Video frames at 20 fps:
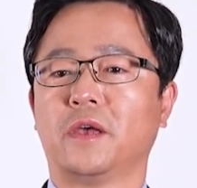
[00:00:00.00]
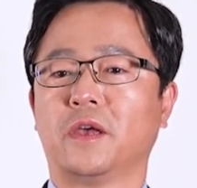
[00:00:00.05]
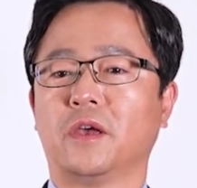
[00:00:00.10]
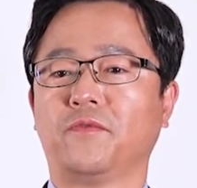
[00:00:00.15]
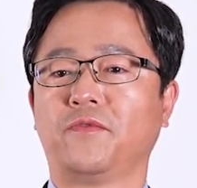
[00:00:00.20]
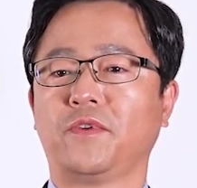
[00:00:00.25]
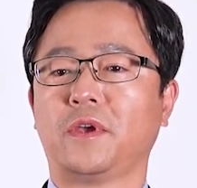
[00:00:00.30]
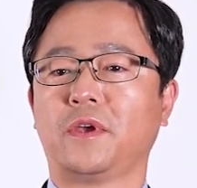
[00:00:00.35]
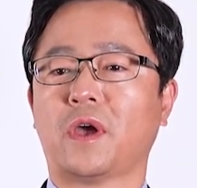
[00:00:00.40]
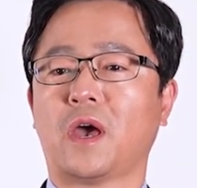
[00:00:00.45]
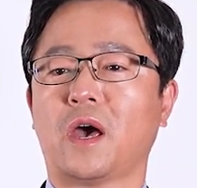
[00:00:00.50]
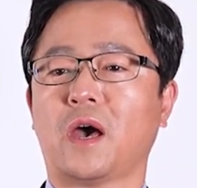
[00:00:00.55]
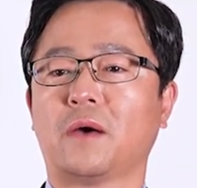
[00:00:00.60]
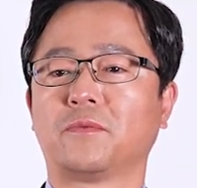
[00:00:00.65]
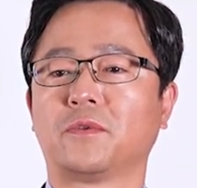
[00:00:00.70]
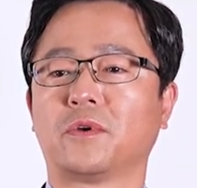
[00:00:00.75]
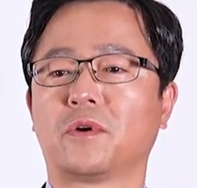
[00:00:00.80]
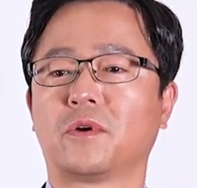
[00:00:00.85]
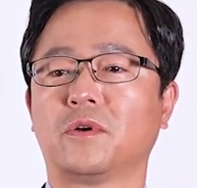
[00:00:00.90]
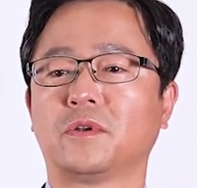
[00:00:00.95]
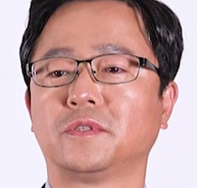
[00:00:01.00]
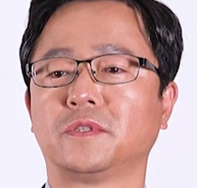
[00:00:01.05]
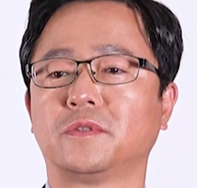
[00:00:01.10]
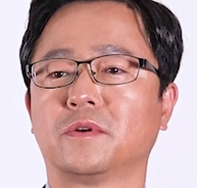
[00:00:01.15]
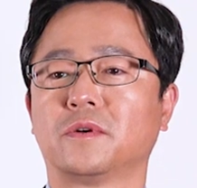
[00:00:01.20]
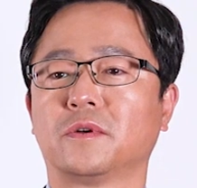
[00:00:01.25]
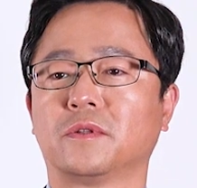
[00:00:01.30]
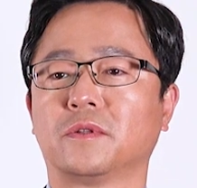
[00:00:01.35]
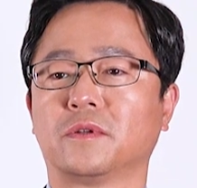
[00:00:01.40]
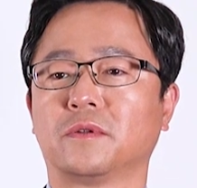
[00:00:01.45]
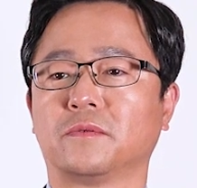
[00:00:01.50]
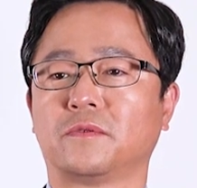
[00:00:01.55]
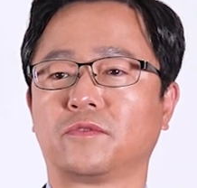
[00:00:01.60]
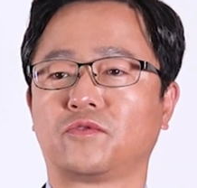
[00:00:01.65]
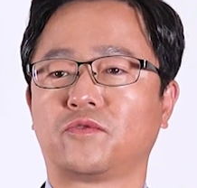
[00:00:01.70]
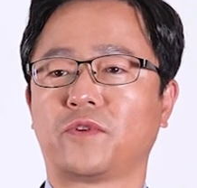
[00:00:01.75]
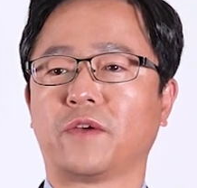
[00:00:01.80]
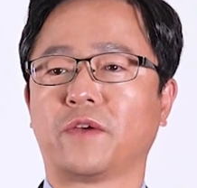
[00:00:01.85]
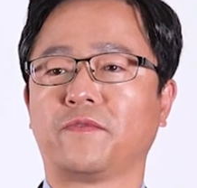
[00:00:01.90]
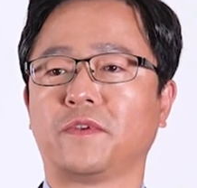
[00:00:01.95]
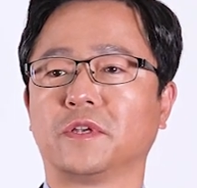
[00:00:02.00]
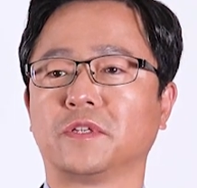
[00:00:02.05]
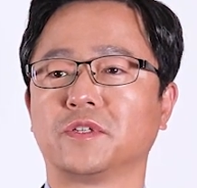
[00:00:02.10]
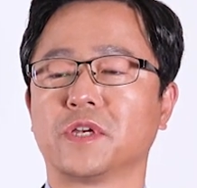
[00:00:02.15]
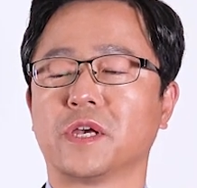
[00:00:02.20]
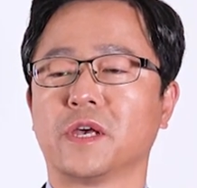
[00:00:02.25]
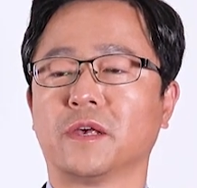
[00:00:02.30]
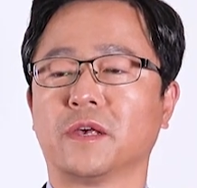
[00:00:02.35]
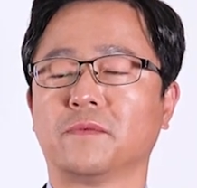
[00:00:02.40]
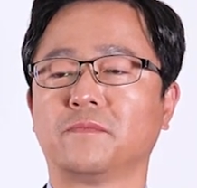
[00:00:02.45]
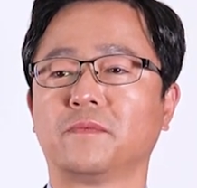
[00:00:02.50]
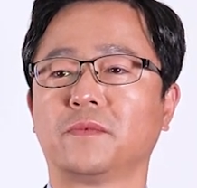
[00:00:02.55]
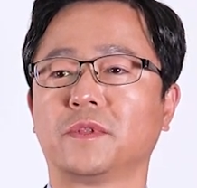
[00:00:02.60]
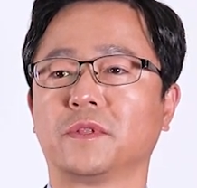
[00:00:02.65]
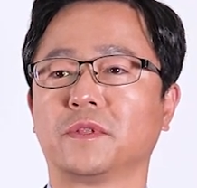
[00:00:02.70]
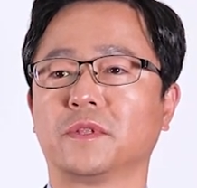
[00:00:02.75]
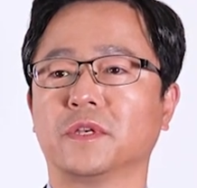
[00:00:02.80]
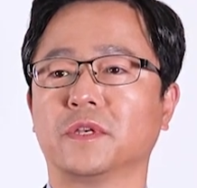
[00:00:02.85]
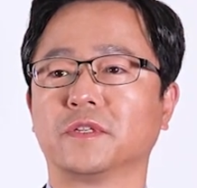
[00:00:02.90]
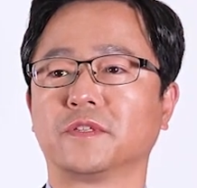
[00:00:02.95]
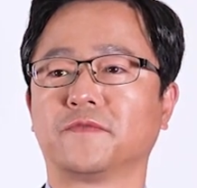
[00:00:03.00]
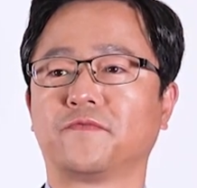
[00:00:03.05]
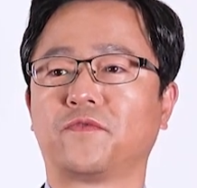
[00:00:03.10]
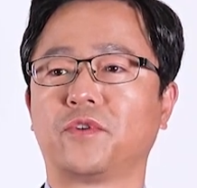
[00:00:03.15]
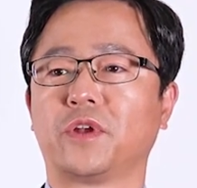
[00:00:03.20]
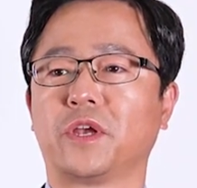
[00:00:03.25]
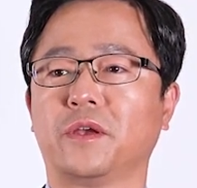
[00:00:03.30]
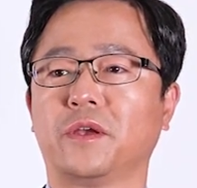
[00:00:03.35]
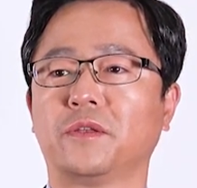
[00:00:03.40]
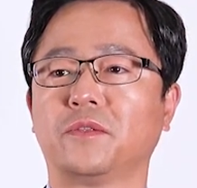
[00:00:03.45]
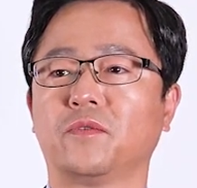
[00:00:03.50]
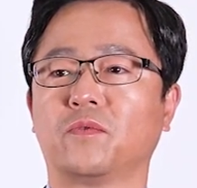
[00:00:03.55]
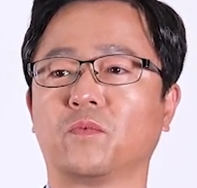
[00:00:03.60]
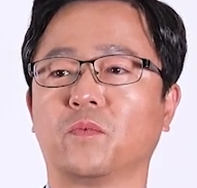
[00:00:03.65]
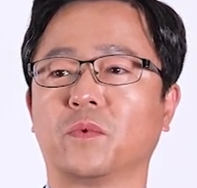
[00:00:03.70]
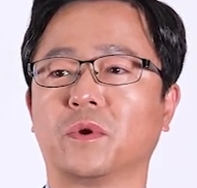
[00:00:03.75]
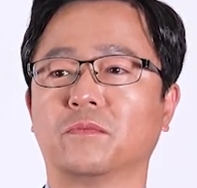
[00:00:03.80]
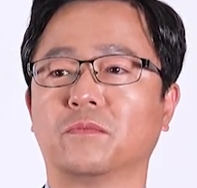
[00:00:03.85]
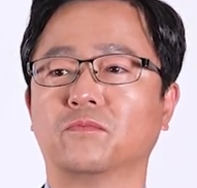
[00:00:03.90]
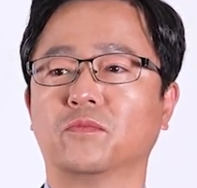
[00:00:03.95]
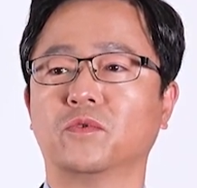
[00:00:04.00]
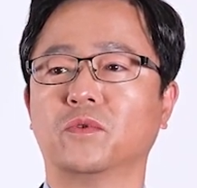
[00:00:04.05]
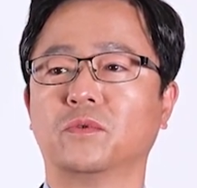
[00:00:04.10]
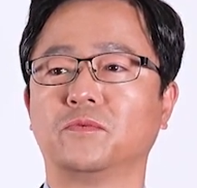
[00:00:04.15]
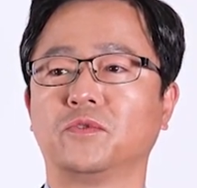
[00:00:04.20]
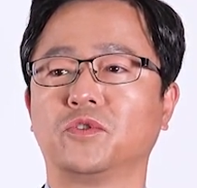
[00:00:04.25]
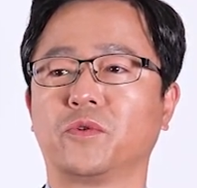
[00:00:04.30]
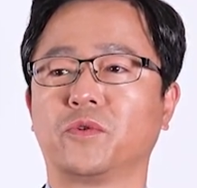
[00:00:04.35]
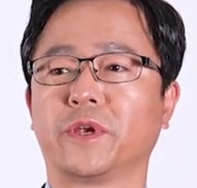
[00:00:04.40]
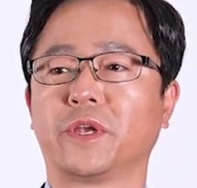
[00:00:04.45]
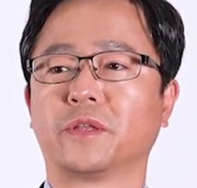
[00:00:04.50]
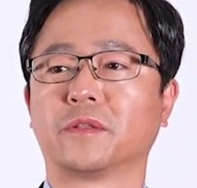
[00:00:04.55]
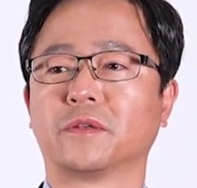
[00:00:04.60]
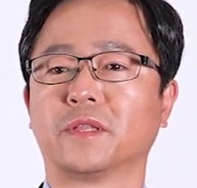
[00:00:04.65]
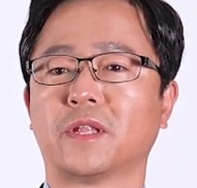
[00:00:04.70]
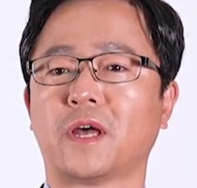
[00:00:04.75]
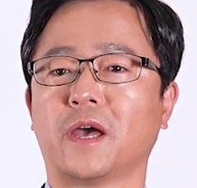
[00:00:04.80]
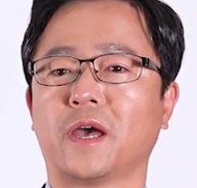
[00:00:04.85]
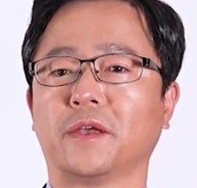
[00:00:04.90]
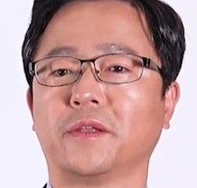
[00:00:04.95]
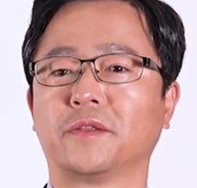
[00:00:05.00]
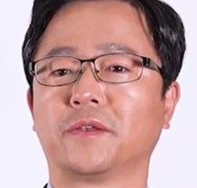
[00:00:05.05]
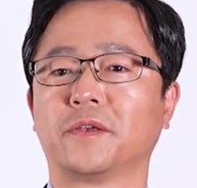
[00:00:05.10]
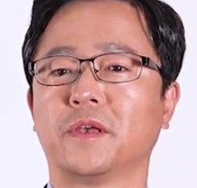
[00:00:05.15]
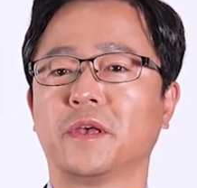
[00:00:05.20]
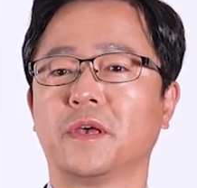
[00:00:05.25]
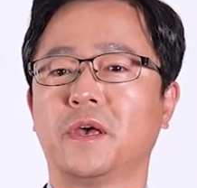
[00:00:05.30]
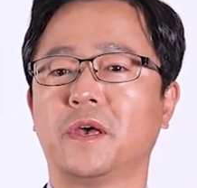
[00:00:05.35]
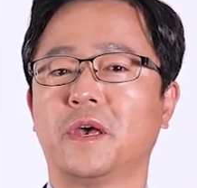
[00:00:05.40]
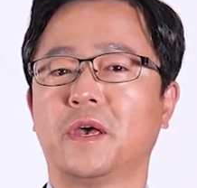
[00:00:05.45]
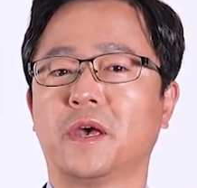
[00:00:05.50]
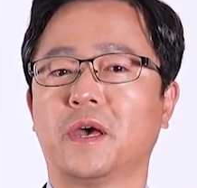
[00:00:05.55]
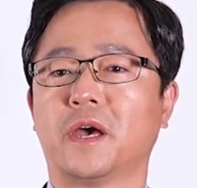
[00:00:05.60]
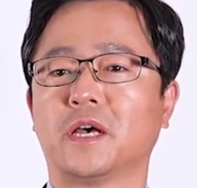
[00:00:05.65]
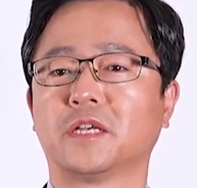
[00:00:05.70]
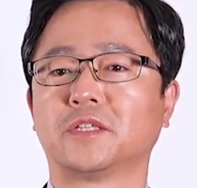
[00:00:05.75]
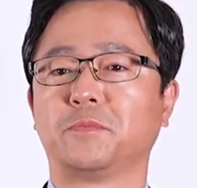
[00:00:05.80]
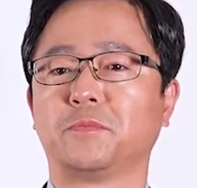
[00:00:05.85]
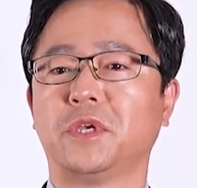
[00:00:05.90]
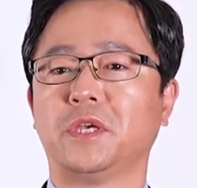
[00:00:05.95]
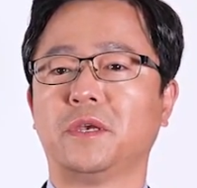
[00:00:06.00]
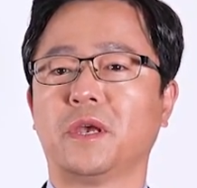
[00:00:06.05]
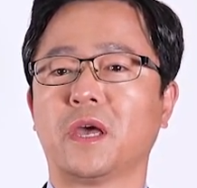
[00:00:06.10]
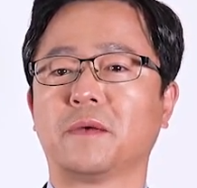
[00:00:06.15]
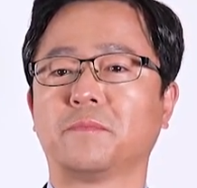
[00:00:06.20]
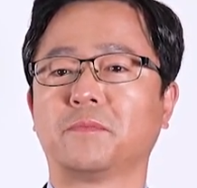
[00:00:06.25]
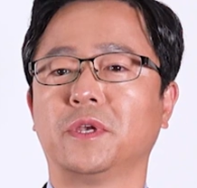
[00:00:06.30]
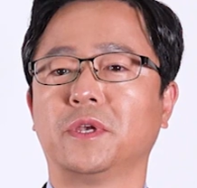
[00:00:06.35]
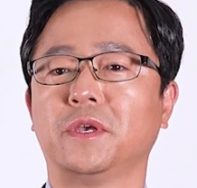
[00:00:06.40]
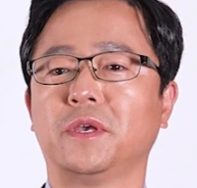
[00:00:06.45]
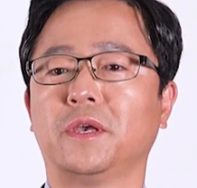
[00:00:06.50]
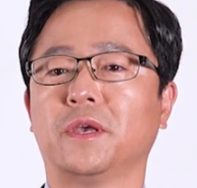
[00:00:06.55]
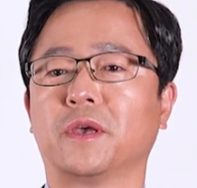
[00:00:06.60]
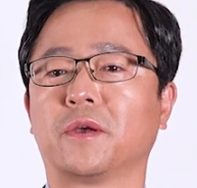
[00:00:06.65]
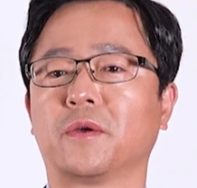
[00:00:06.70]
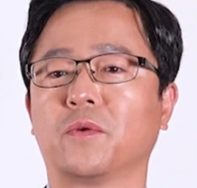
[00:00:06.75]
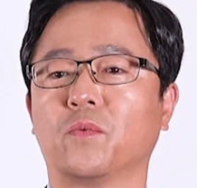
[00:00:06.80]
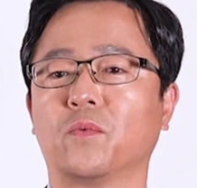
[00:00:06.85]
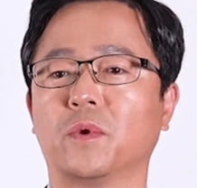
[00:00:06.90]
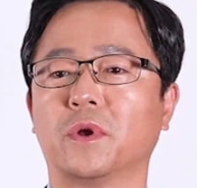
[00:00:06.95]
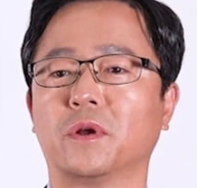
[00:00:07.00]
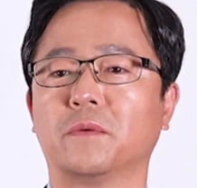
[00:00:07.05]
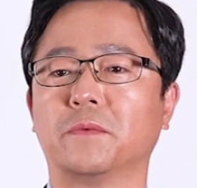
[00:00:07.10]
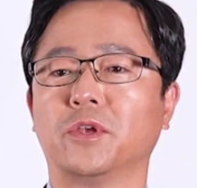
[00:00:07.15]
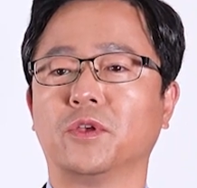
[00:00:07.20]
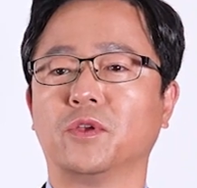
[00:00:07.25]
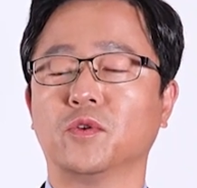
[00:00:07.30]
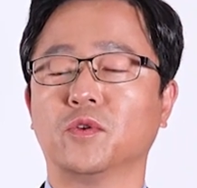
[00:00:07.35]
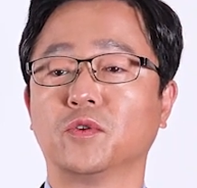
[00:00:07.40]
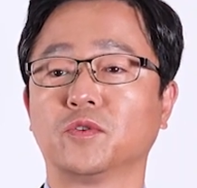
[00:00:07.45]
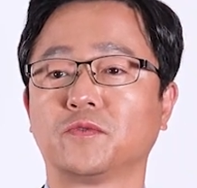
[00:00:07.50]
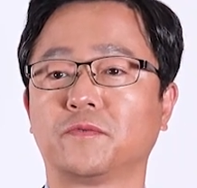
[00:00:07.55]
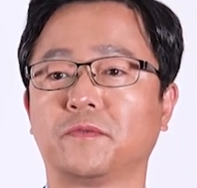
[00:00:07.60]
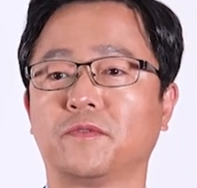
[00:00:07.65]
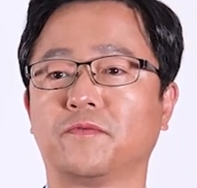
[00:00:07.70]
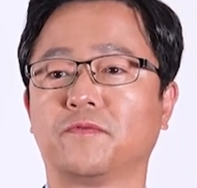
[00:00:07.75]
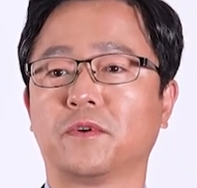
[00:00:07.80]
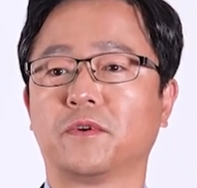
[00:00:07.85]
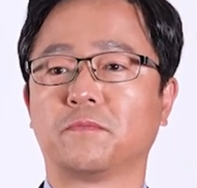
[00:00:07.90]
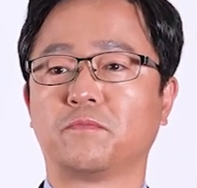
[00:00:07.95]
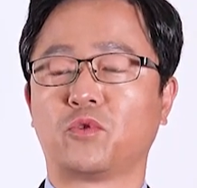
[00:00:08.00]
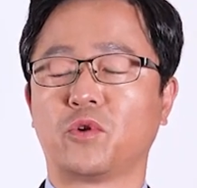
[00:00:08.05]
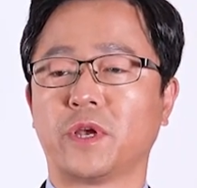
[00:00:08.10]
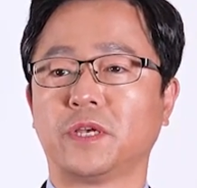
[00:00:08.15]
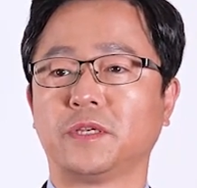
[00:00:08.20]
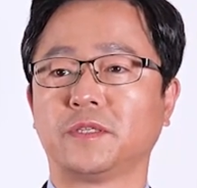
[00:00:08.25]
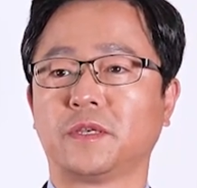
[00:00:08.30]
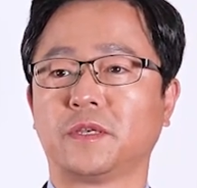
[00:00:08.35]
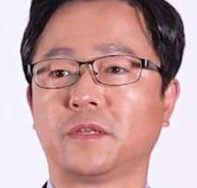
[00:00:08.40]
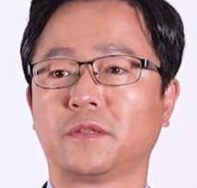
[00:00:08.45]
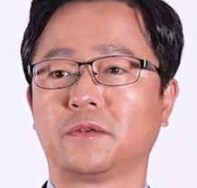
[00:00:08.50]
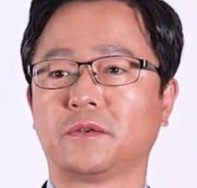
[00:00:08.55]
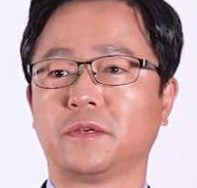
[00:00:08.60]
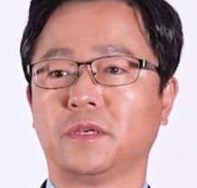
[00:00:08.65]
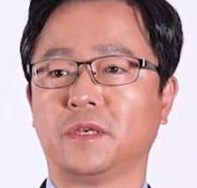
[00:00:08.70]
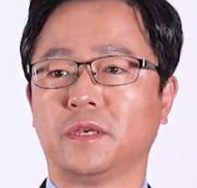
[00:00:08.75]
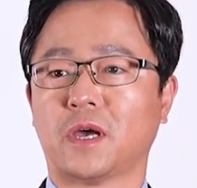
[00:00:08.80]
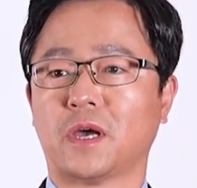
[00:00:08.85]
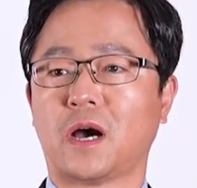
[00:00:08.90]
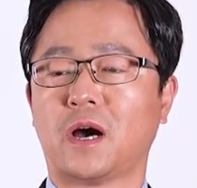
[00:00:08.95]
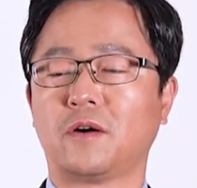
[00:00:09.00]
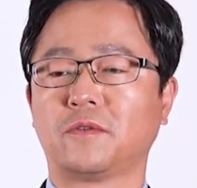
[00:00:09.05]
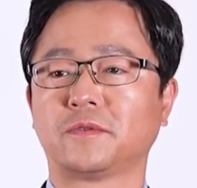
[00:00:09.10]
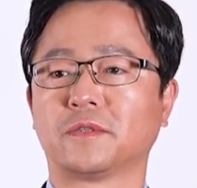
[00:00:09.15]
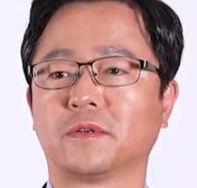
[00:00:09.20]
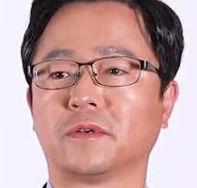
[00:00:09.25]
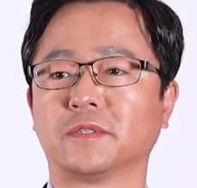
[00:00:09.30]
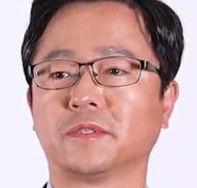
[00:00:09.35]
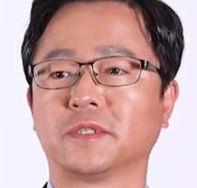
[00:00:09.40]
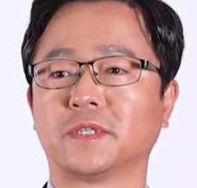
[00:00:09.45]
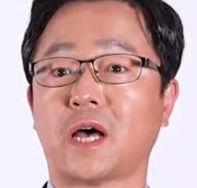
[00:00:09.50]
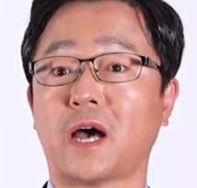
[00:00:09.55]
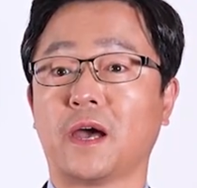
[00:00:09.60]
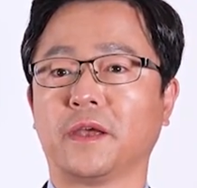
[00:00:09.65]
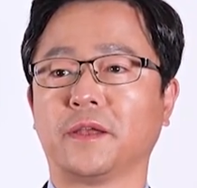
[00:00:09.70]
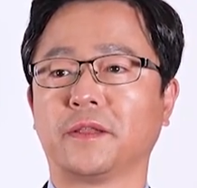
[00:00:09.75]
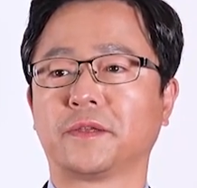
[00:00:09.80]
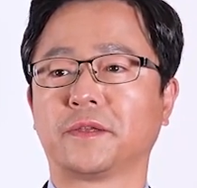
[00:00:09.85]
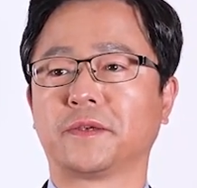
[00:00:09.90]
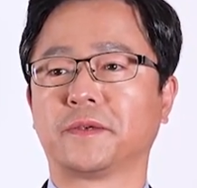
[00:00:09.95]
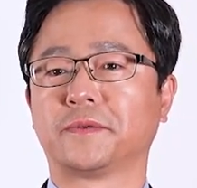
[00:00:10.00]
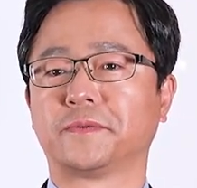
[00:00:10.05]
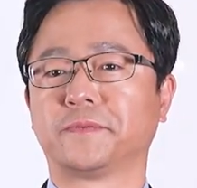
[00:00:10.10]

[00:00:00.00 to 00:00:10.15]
If we have to consider the traffic jam, this fleet will move during the night. SPMT will be useful for placing the e-house on site.